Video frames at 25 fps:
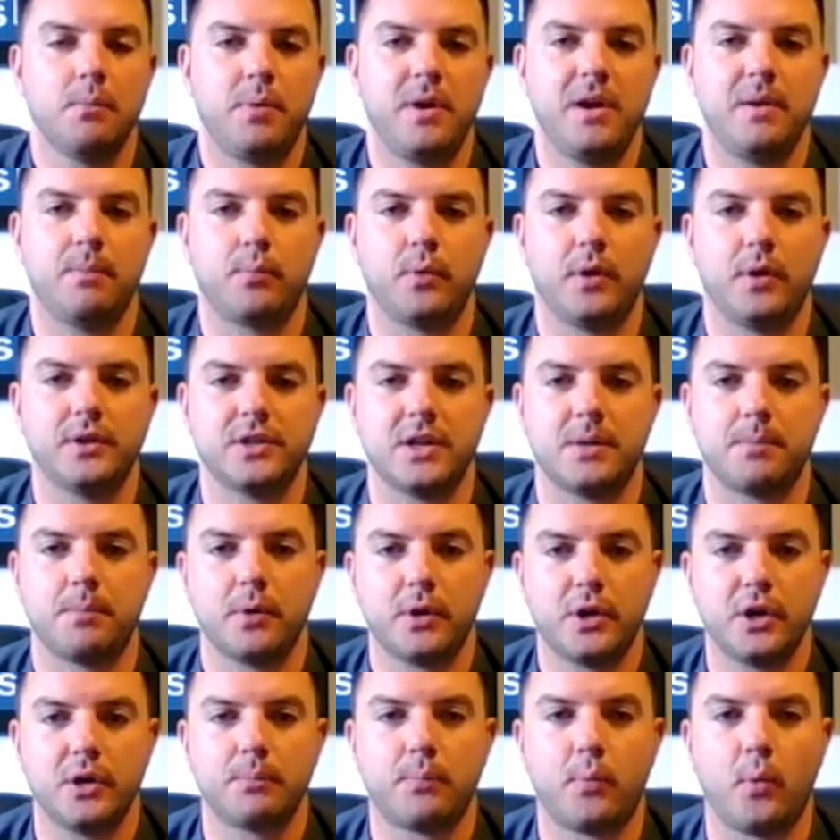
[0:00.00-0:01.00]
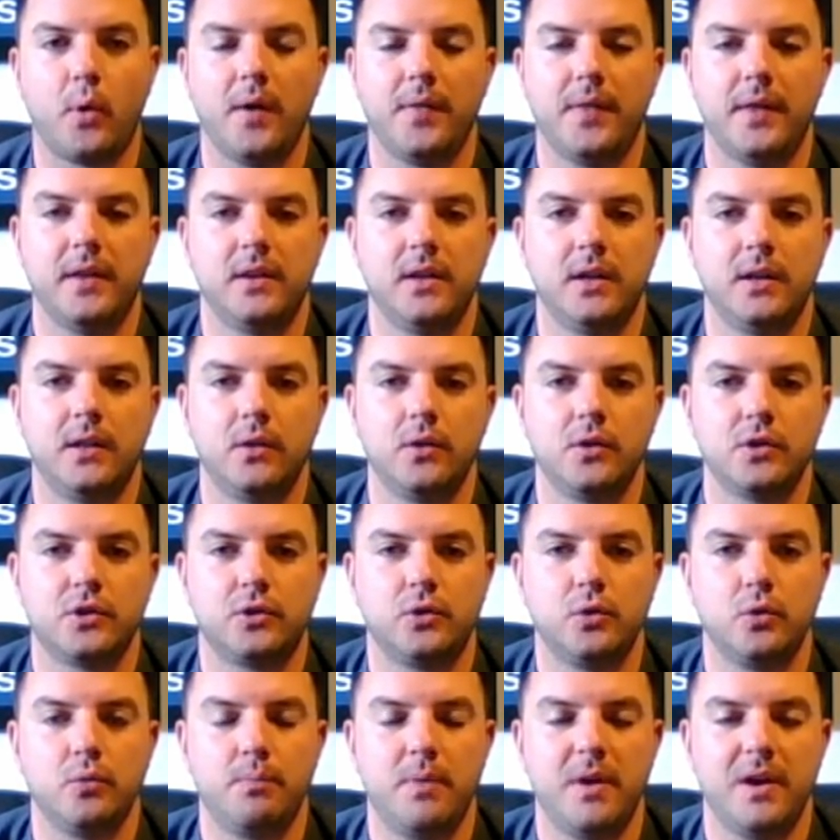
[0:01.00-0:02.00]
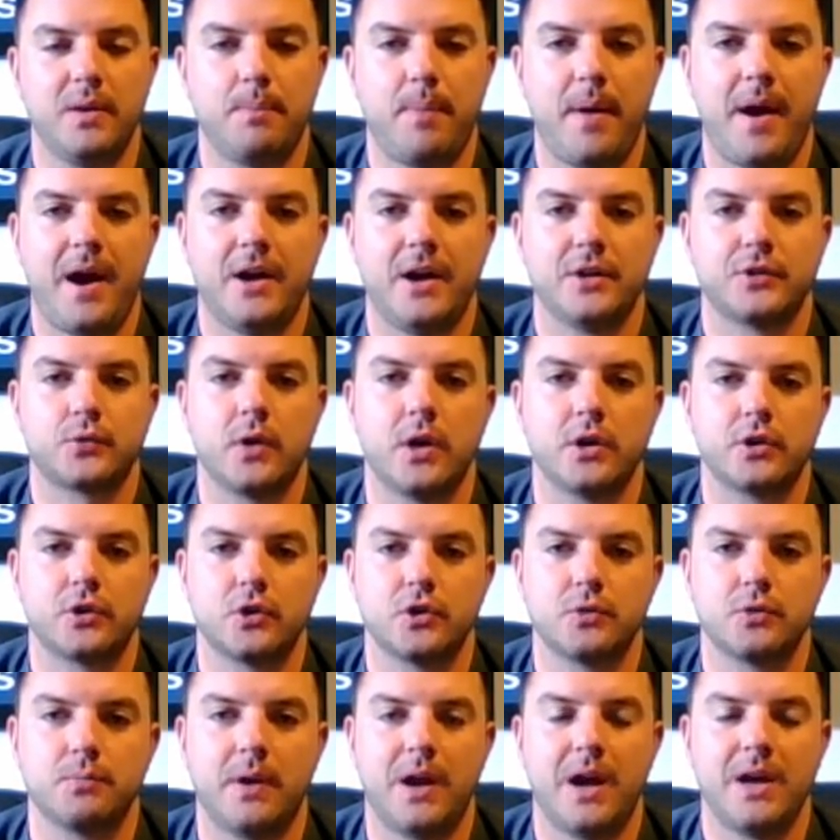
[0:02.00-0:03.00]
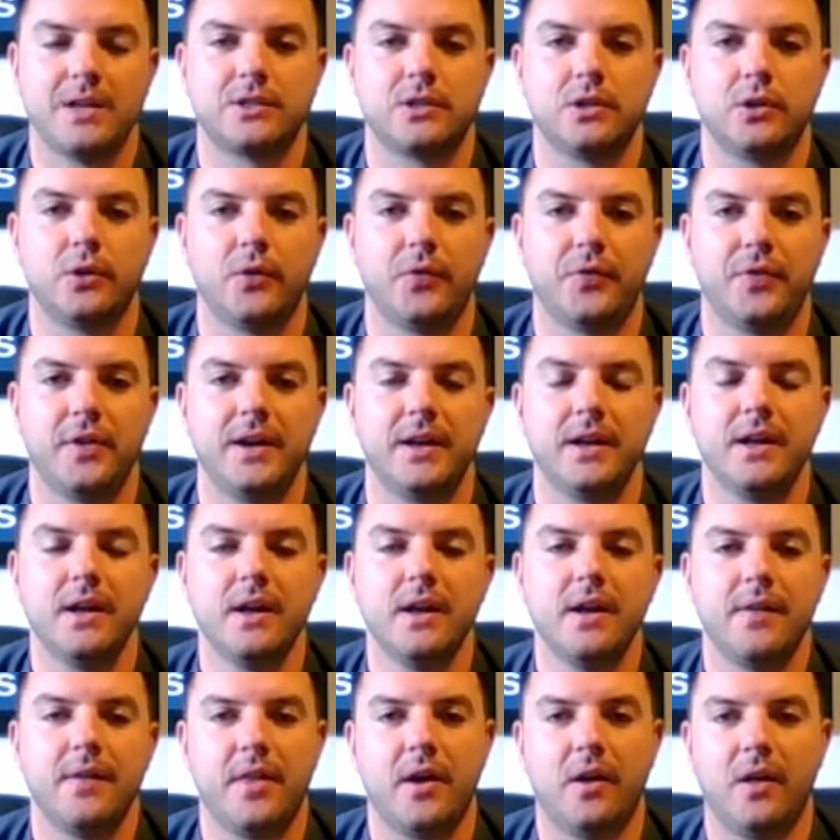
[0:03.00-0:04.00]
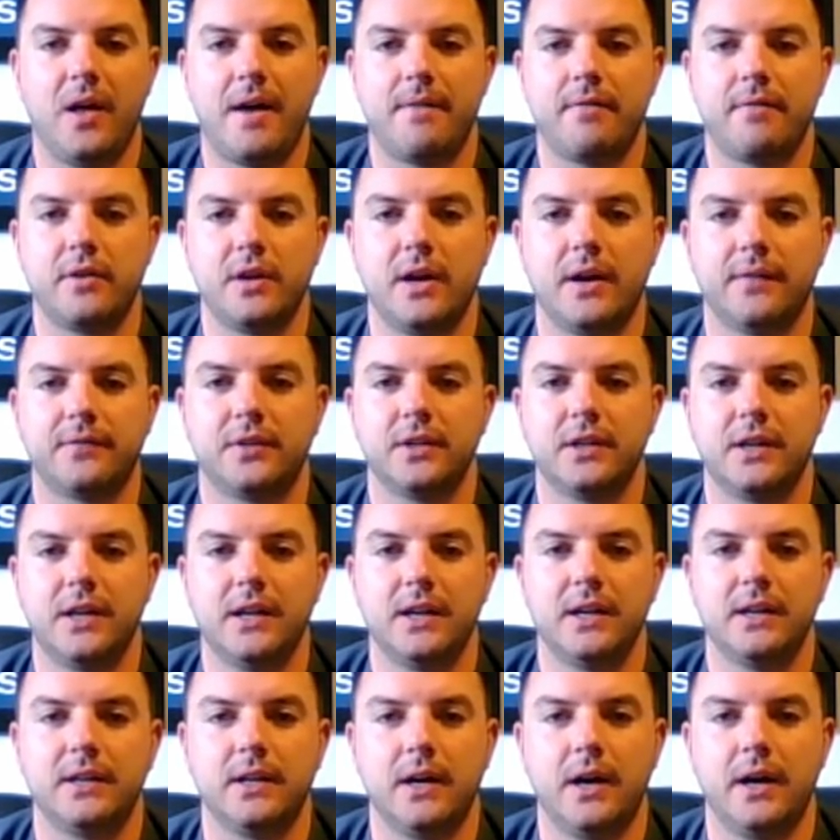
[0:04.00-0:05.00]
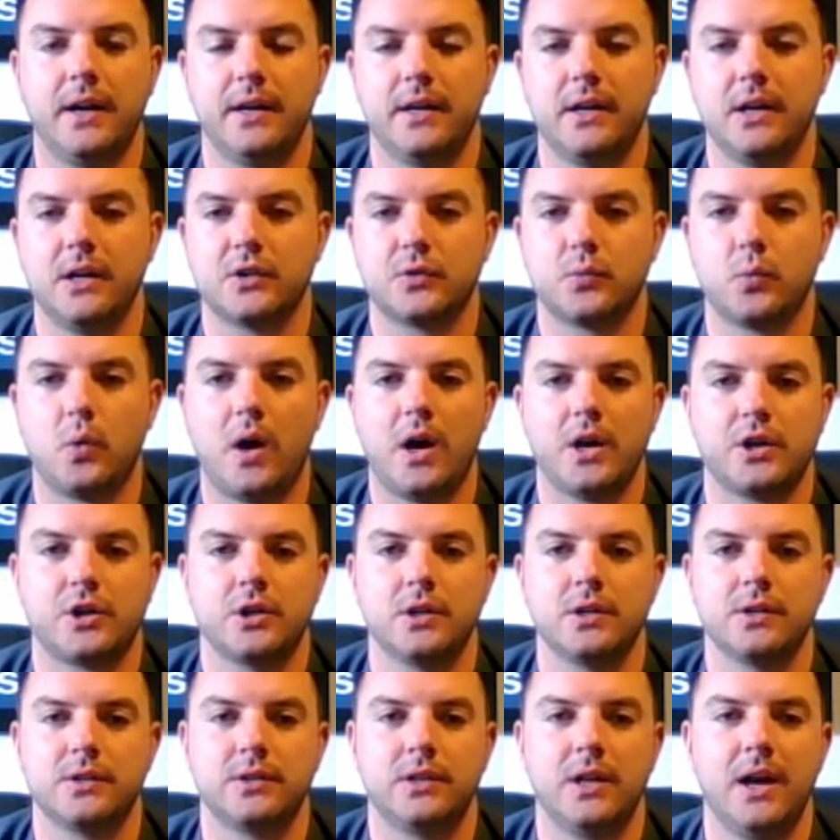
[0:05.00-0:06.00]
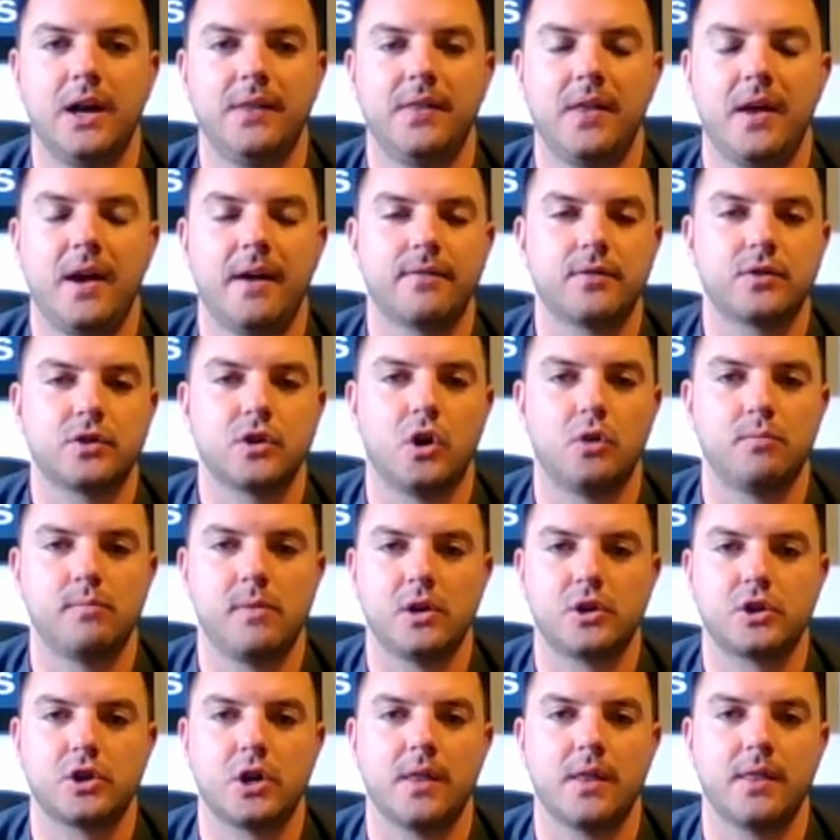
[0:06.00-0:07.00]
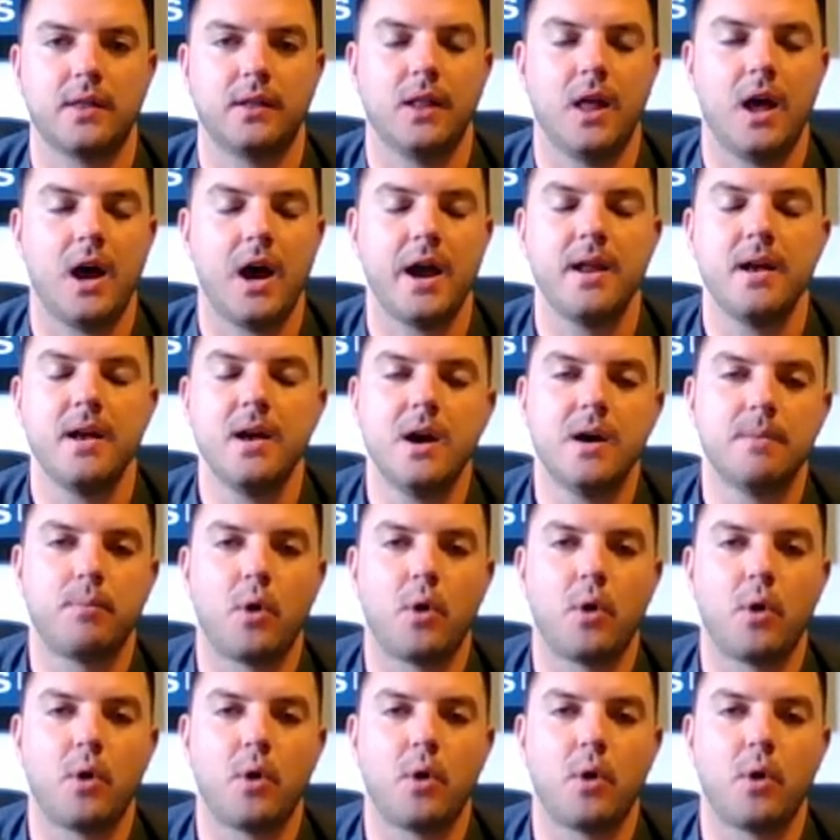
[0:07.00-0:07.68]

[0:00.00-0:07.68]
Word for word: P brings up a good point. They did lose two big pass rushers, but I still think they'll have enough to get it done against Washington State. They have so much on the line.